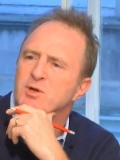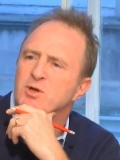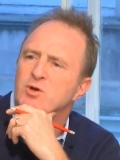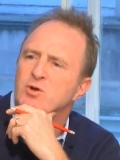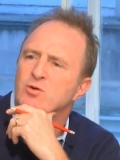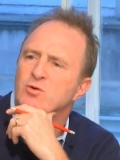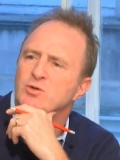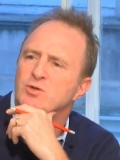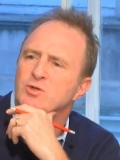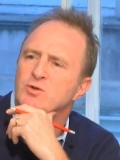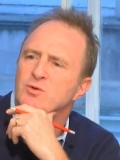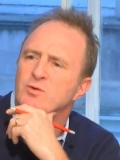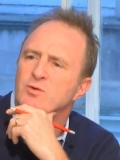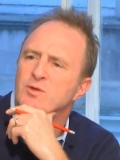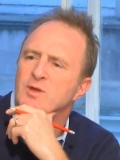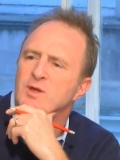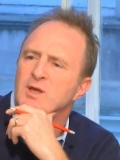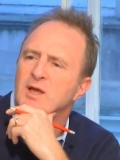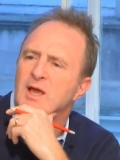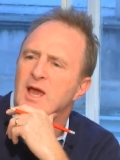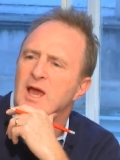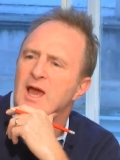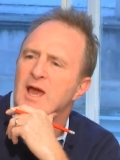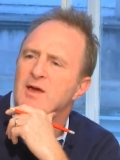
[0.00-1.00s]
because you
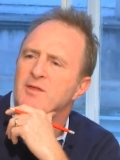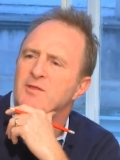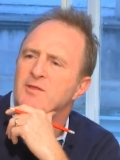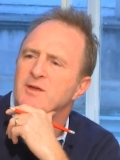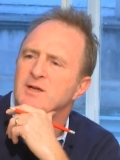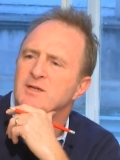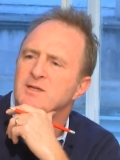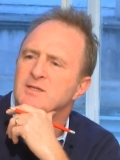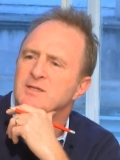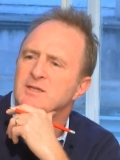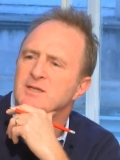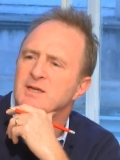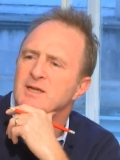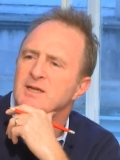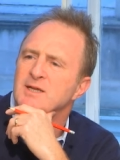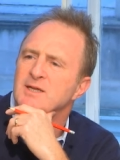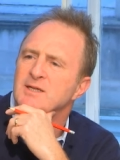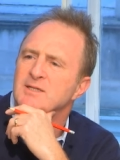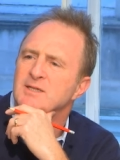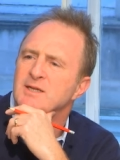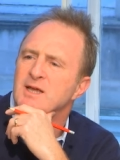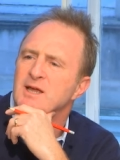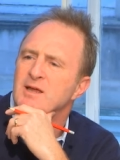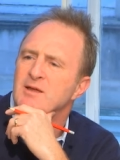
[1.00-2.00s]
think ethics
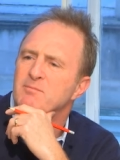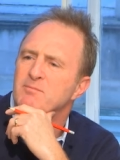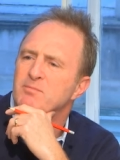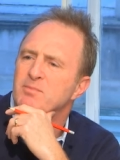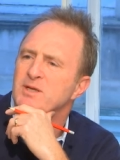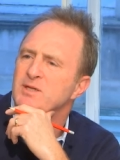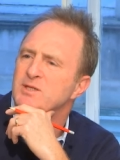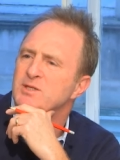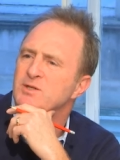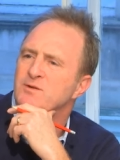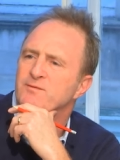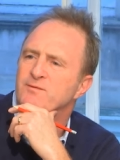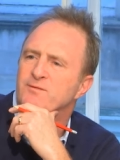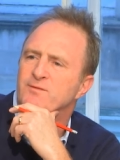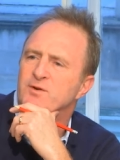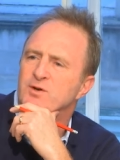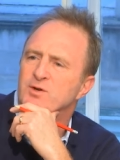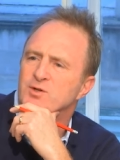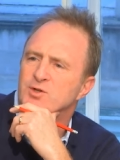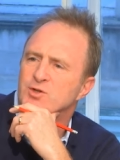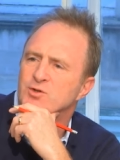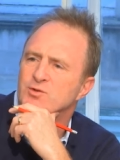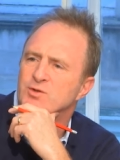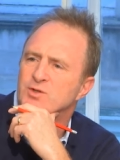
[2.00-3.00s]
is a piece of
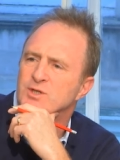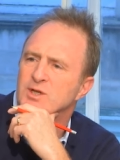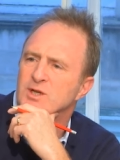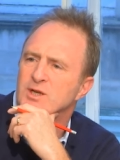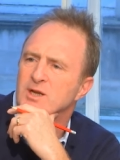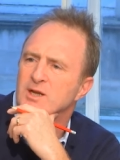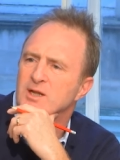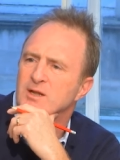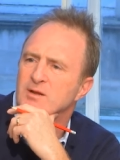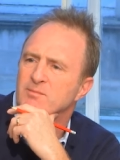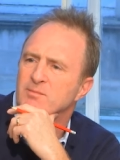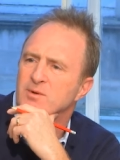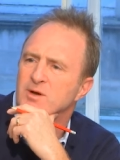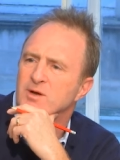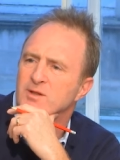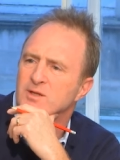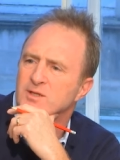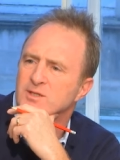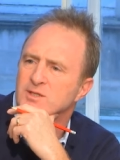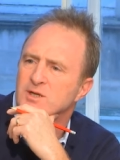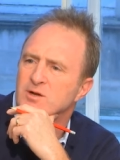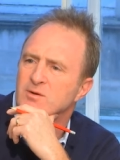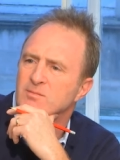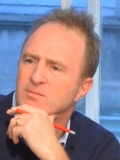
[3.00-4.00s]
virtue signalling by
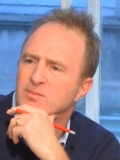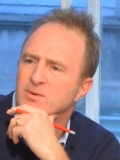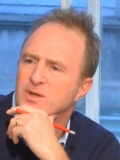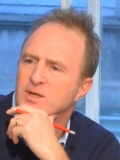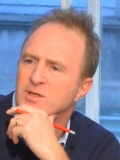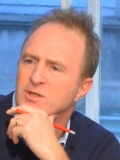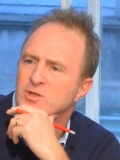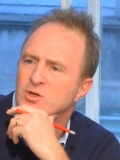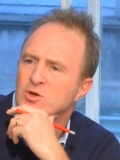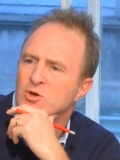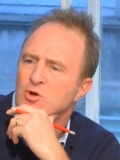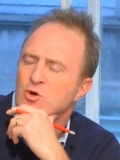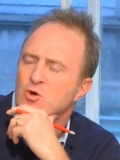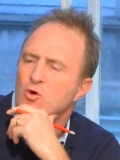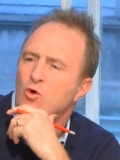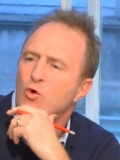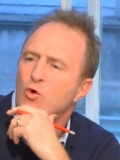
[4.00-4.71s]
these companies,